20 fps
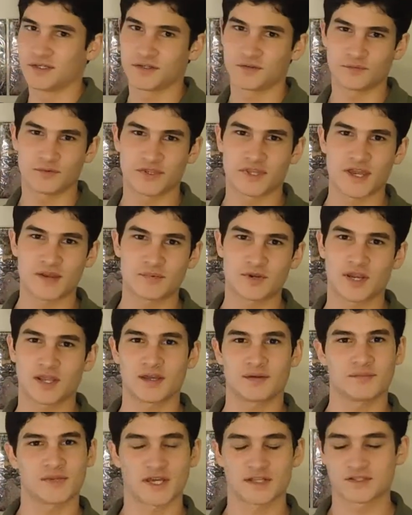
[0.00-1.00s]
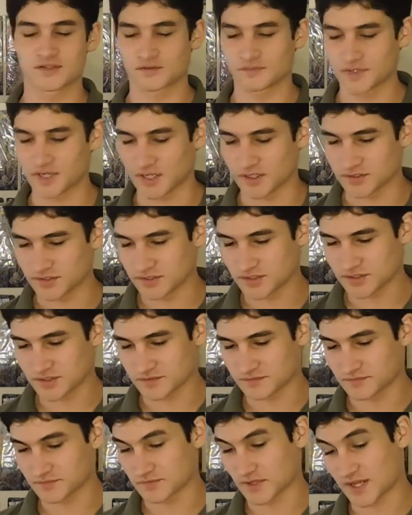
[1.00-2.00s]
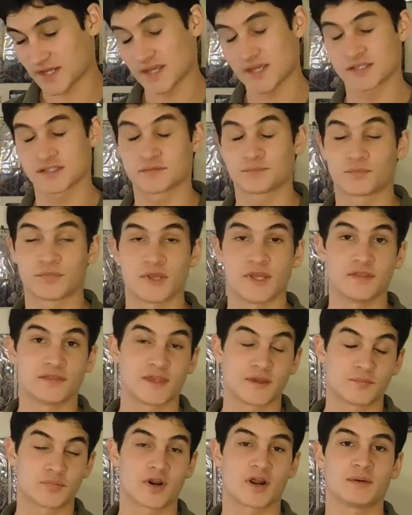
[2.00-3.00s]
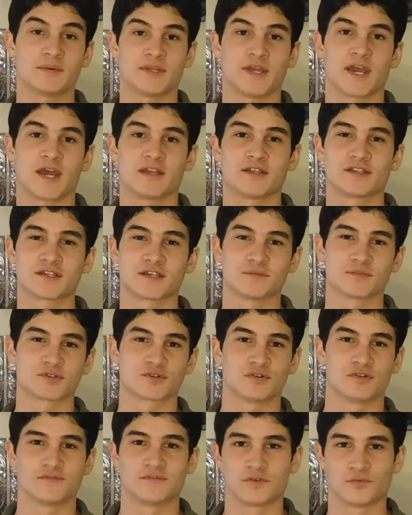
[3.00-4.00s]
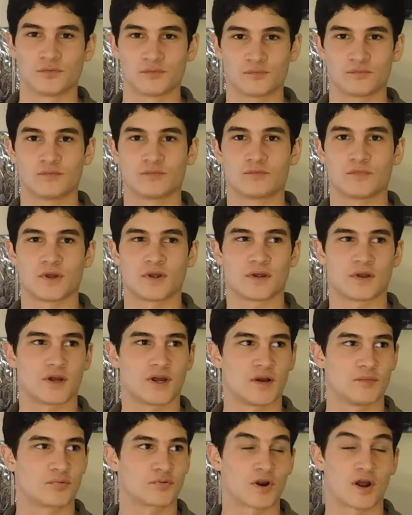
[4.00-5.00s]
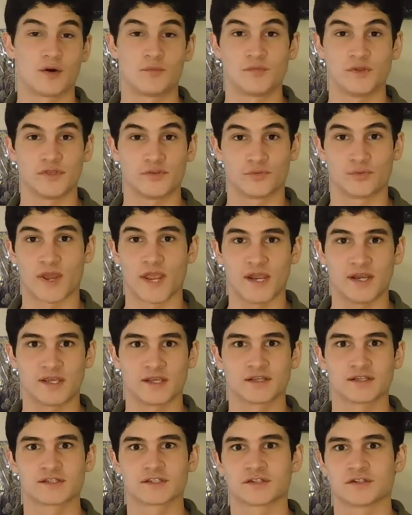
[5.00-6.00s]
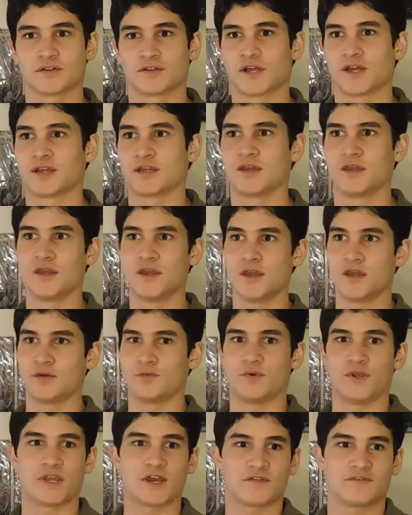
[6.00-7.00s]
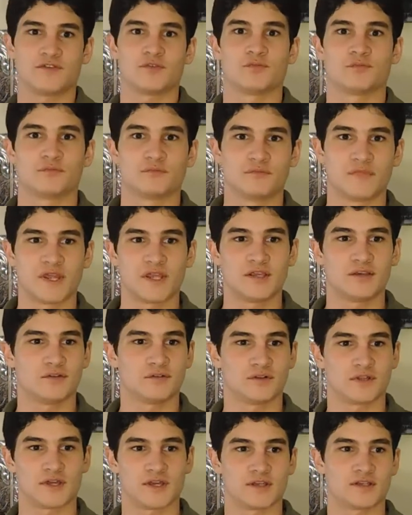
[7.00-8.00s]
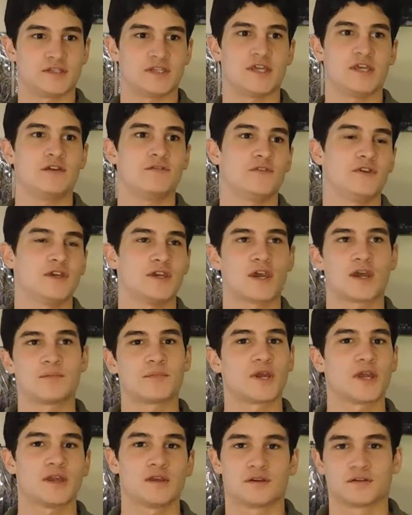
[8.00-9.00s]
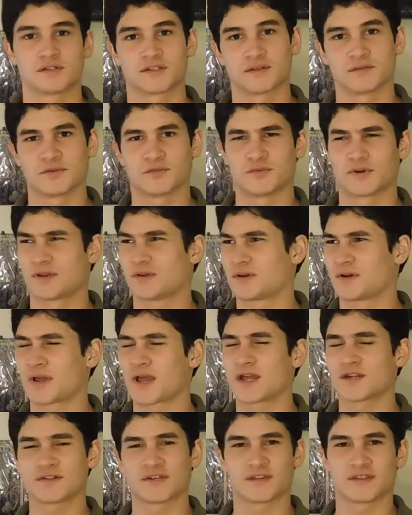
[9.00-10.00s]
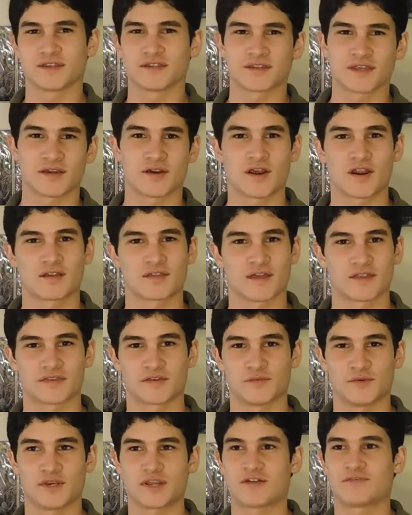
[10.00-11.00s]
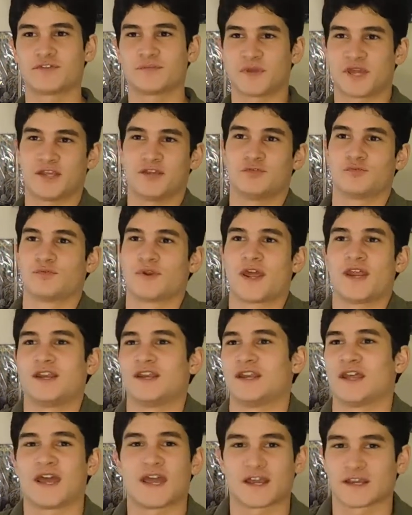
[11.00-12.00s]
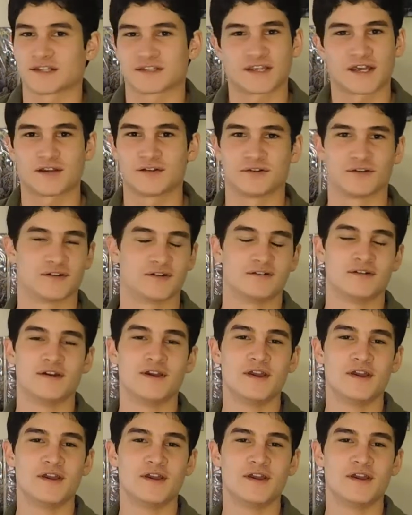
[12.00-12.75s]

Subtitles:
with Abraham, not so much. I guess they probably had some sort of a problem with the ratings, so we'd have to make you TVMA or something. Well, actually, I think they are that. We'd have to make you rated X, I don't know.